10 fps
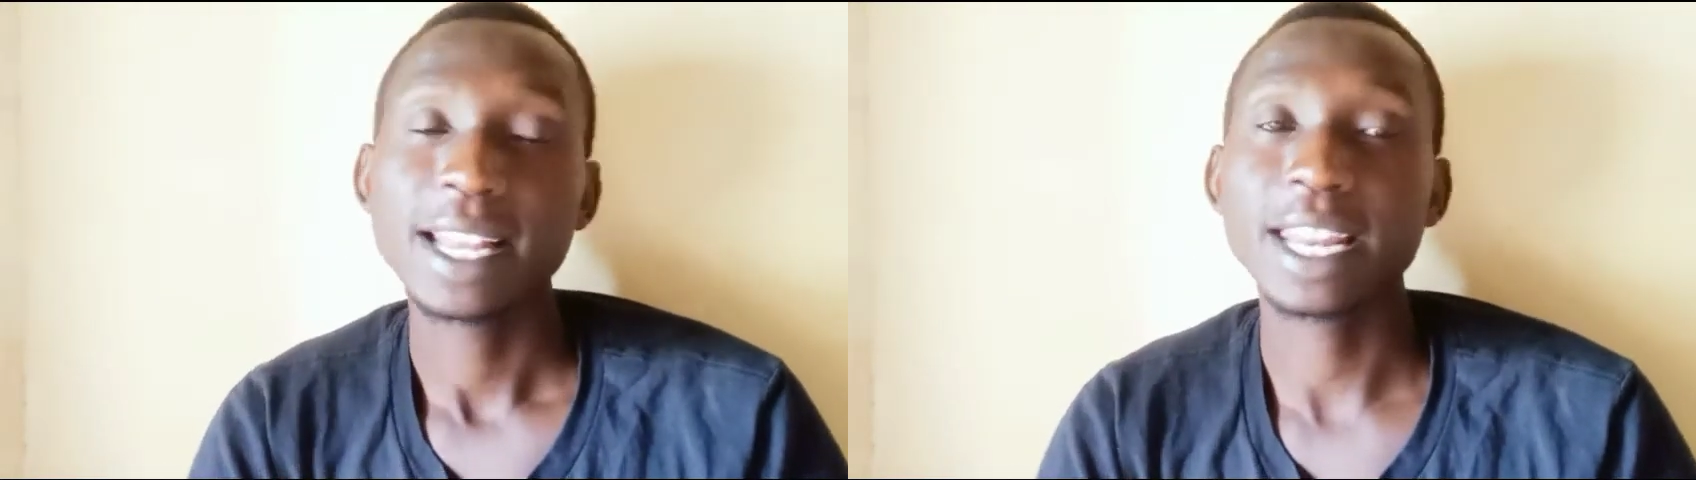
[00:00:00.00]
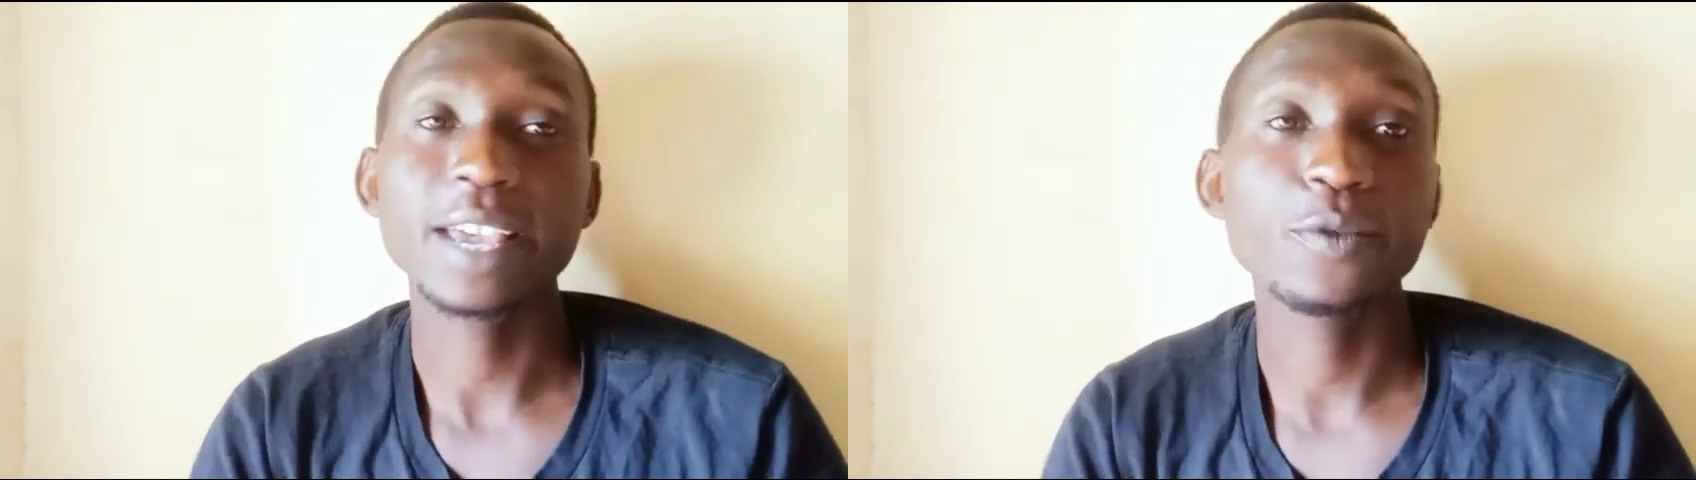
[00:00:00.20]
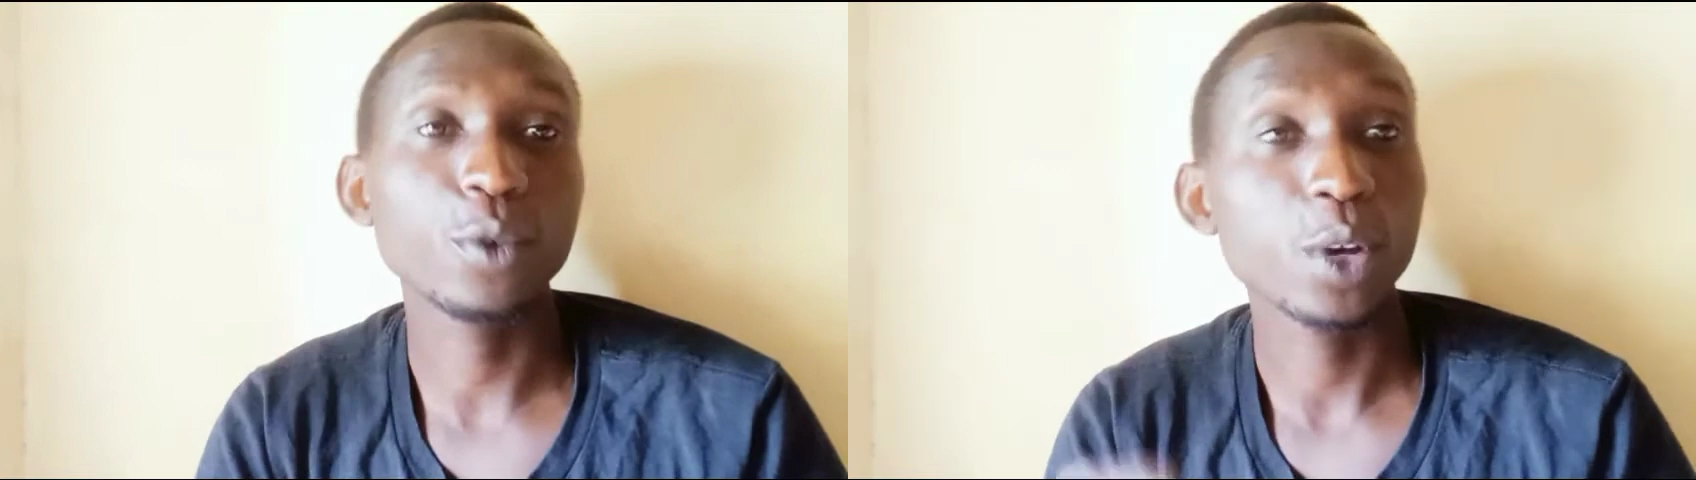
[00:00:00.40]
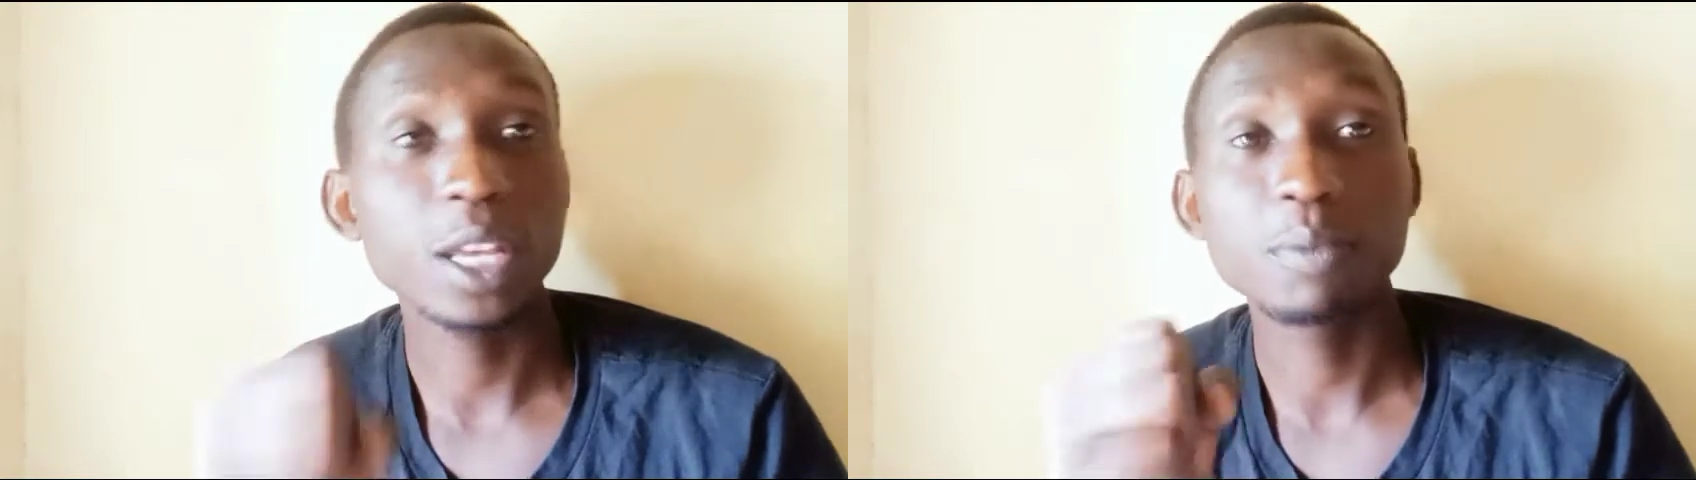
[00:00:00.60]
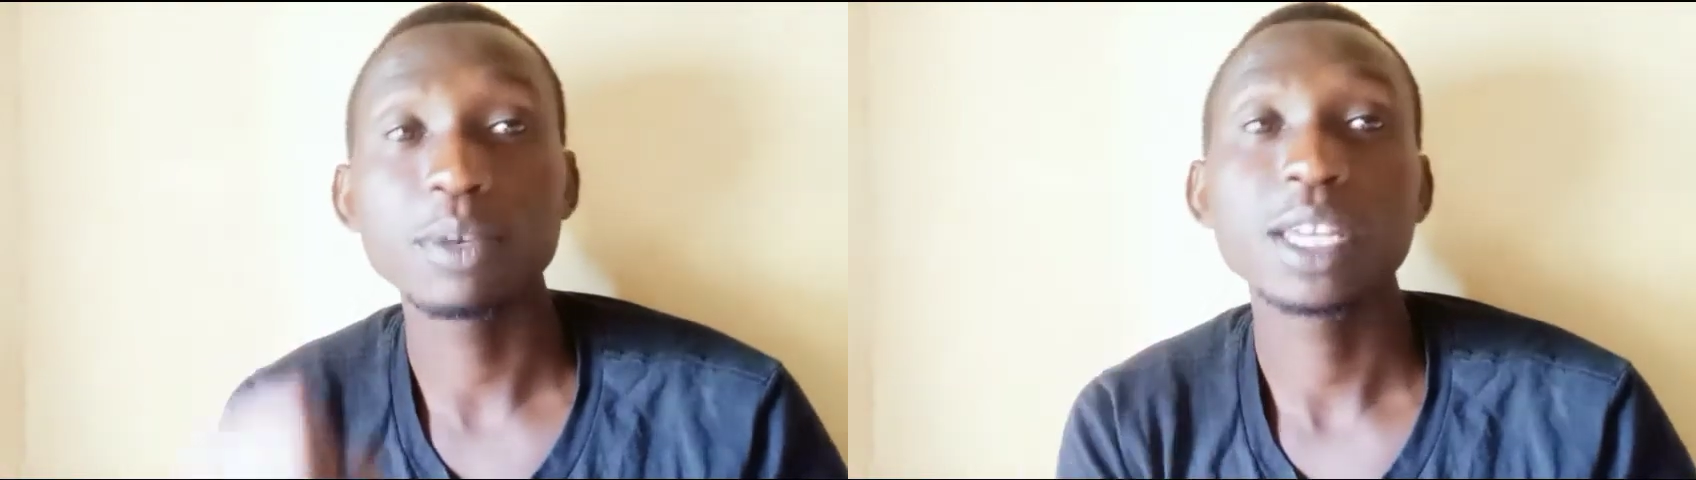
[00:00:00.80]
Like for
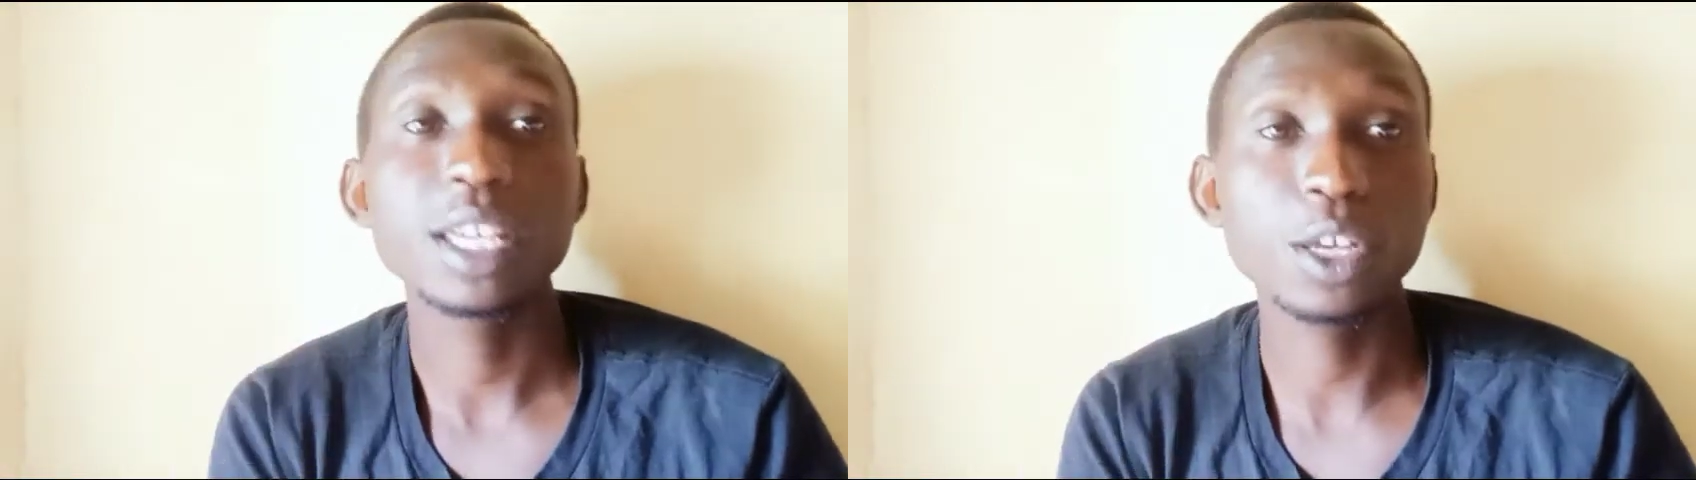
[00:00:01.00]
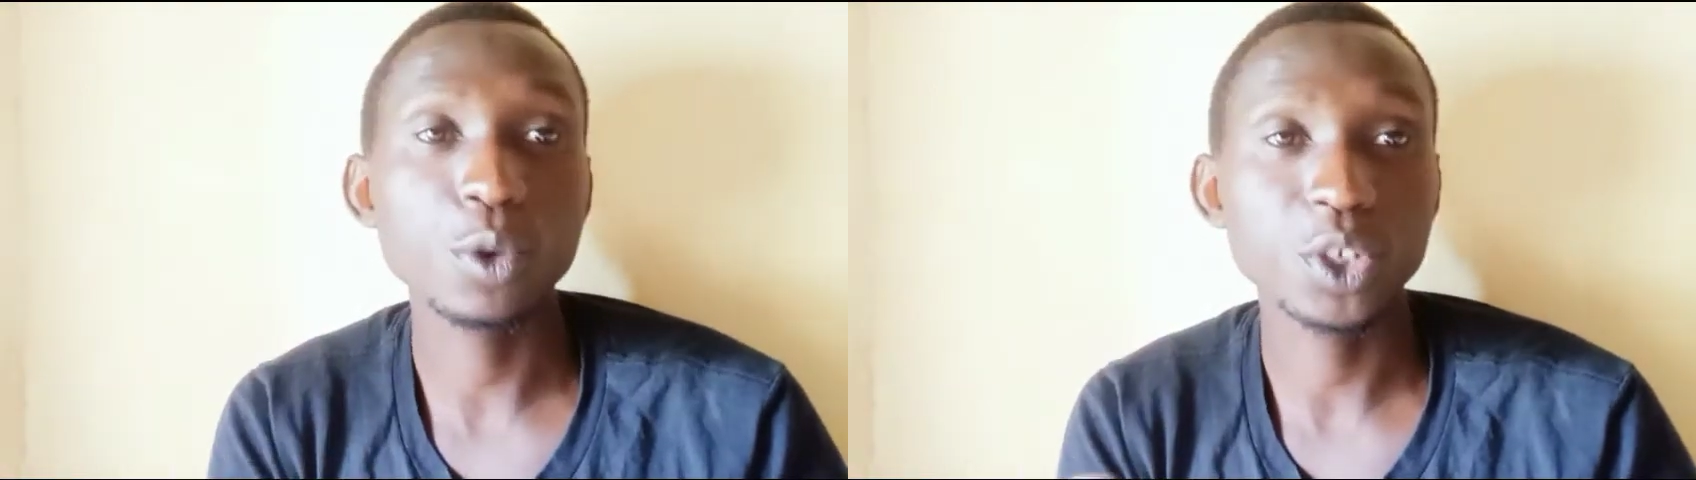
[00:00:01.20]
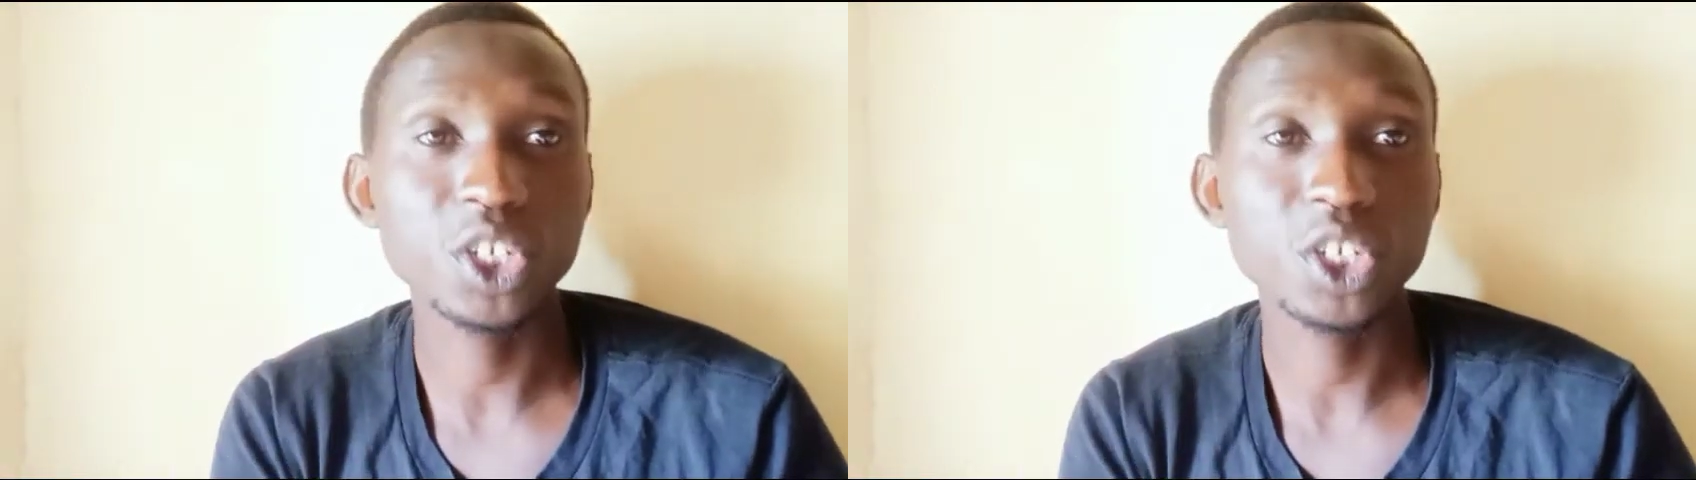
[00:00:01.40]
him, he or